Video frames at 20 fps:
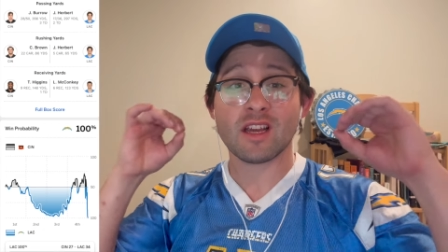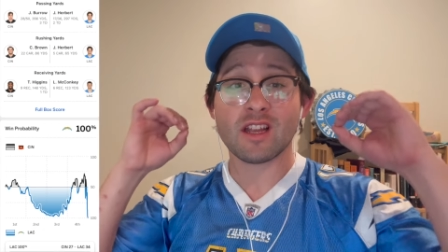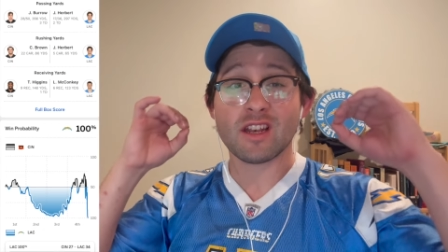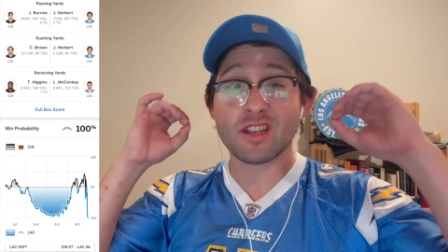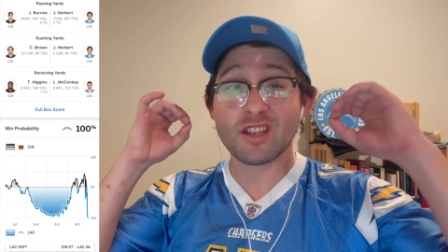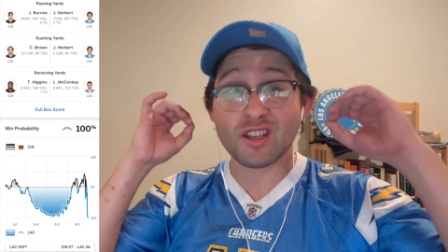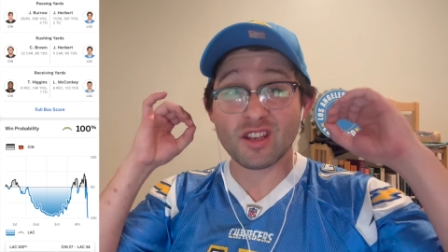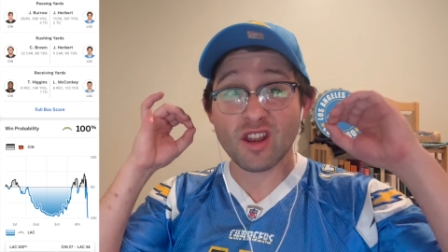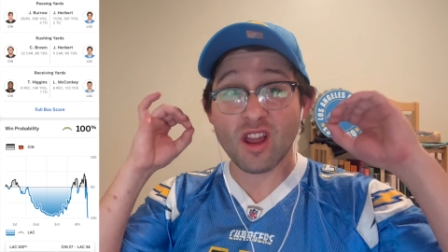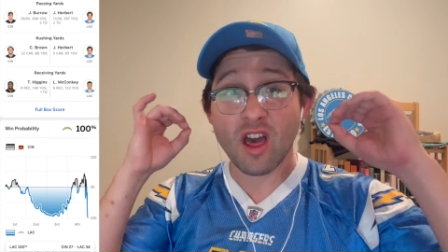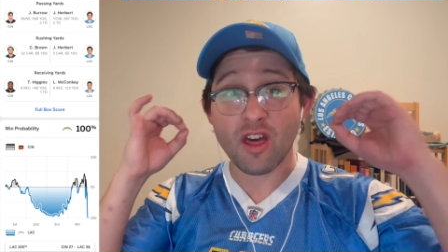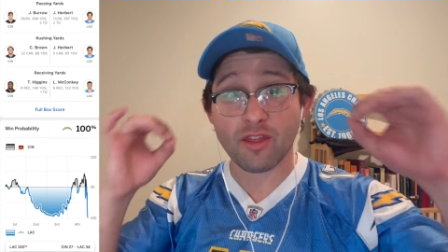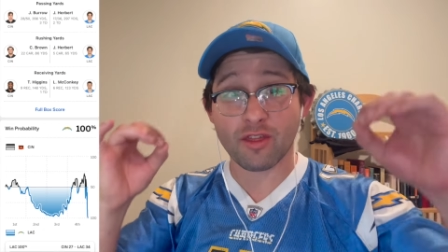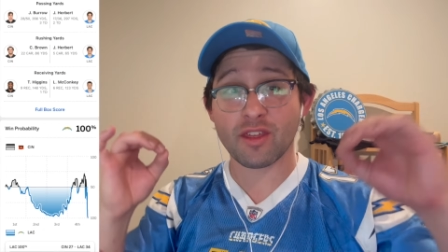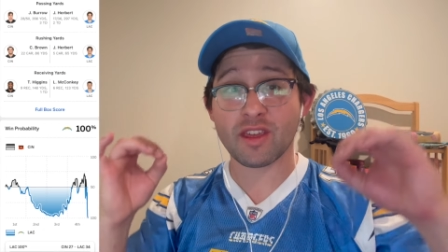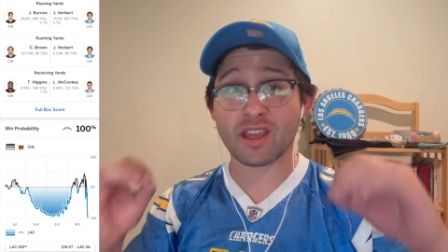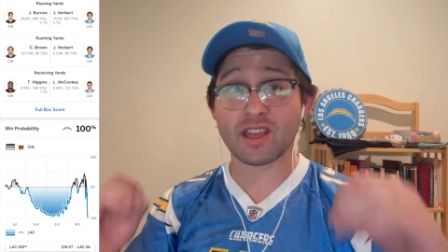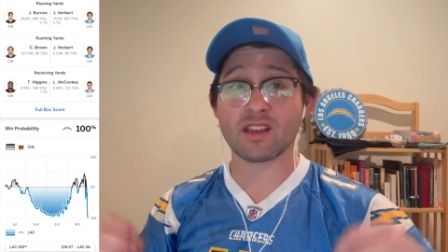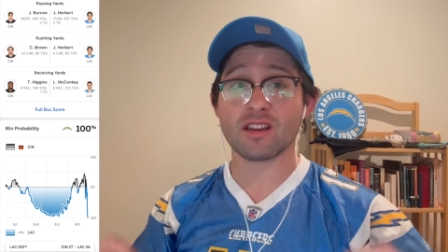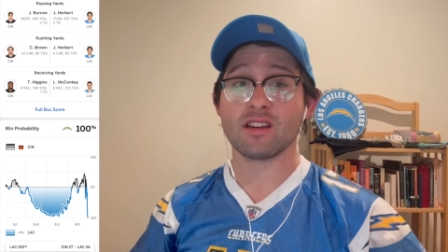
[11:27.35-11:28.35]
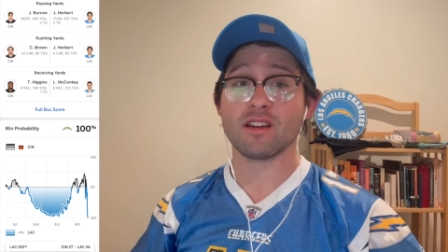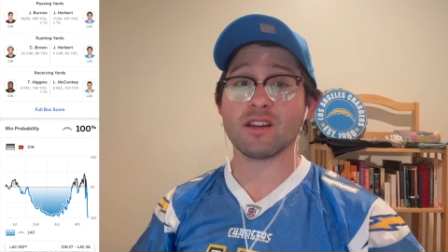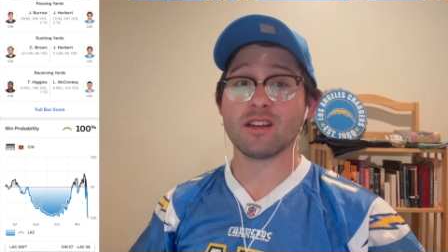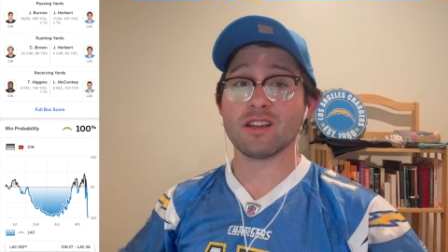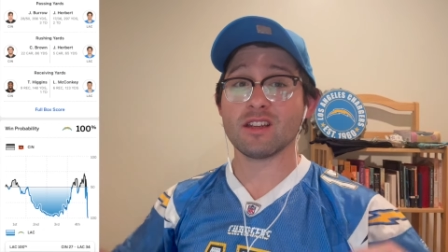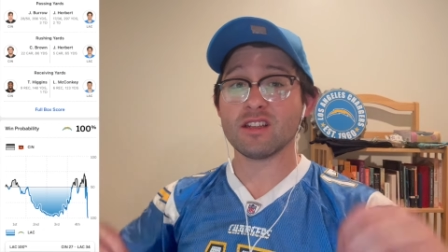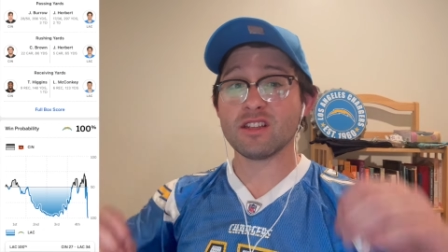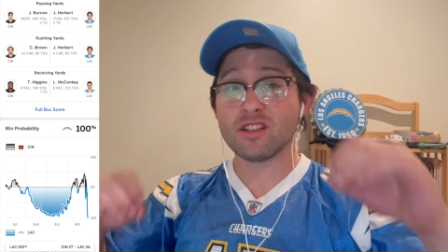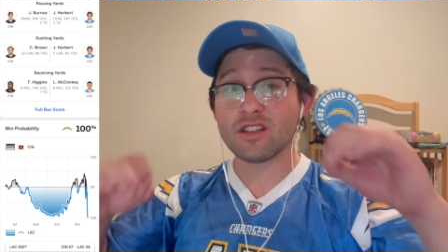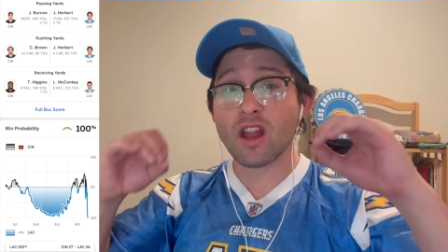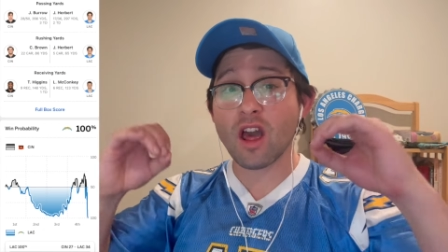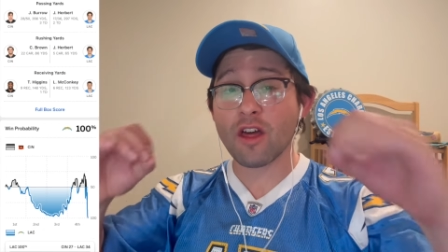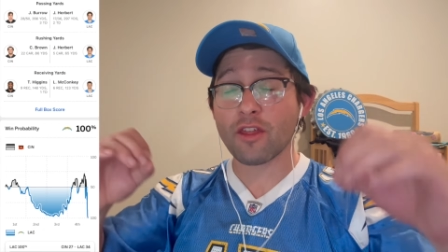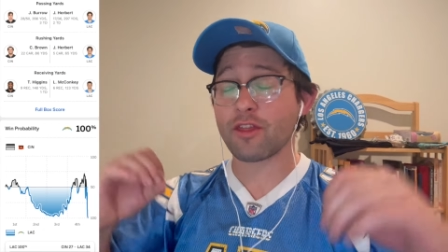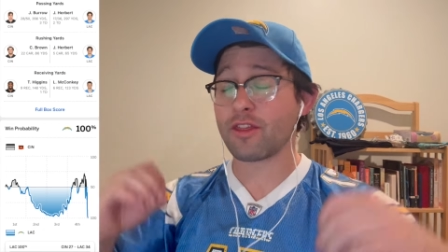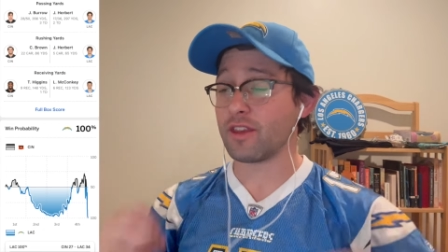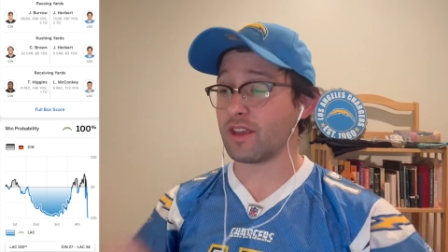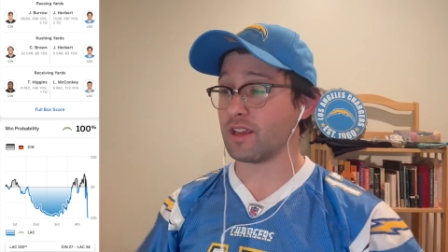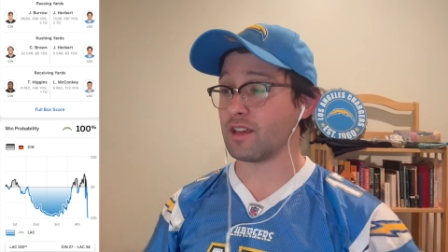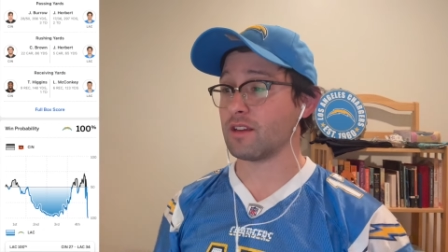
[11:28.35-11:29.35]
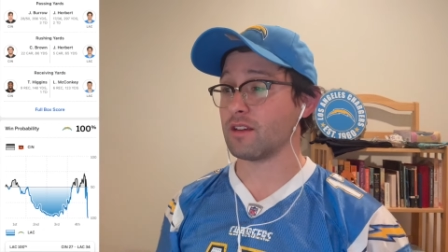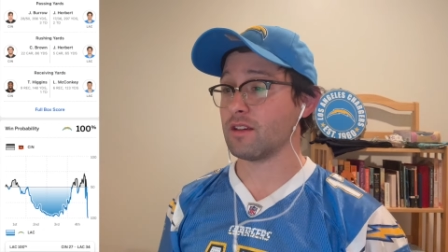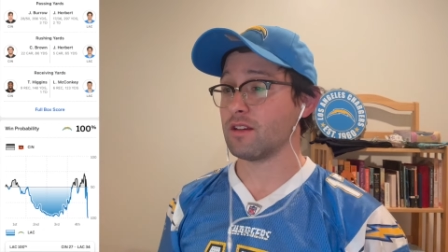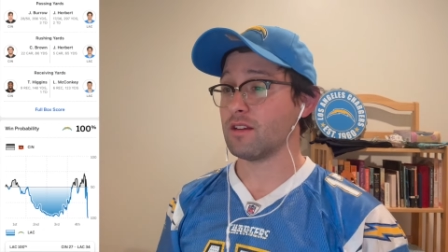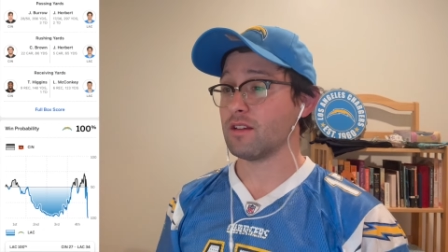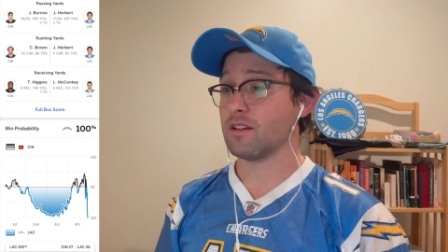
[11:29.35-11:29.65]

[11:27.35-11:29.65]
nothing. Nothing.